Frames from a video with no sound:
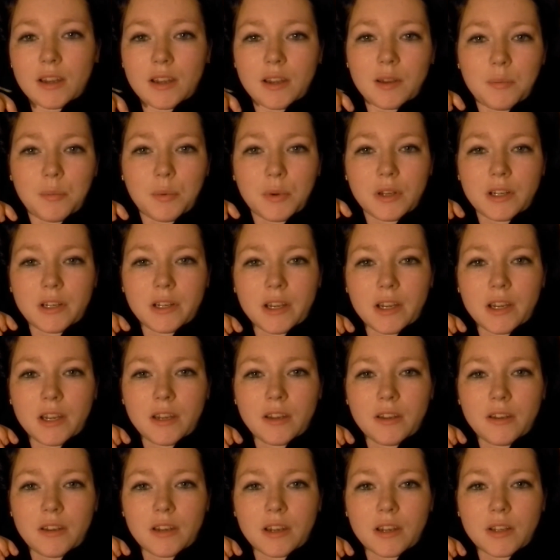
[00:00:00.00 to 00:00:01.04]
I
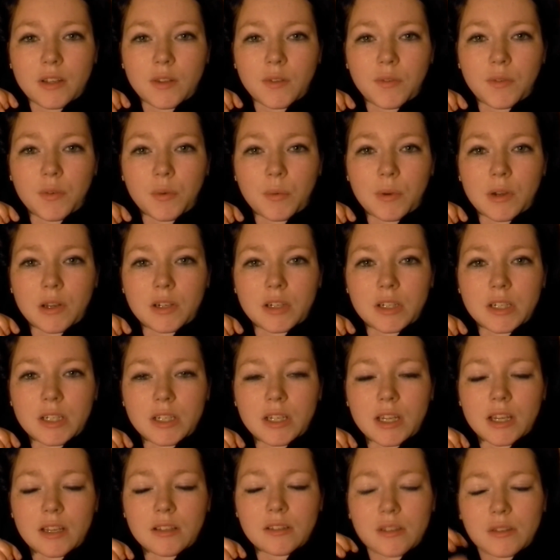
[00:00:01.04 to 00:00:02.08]
appreciate you guys for
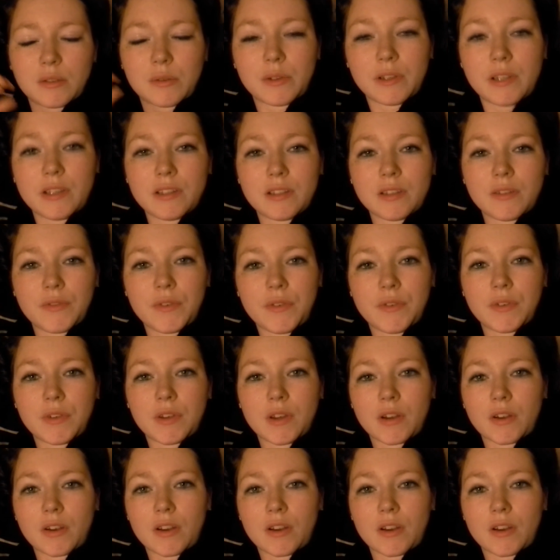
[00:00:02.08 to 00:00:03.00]
watching as always. If you've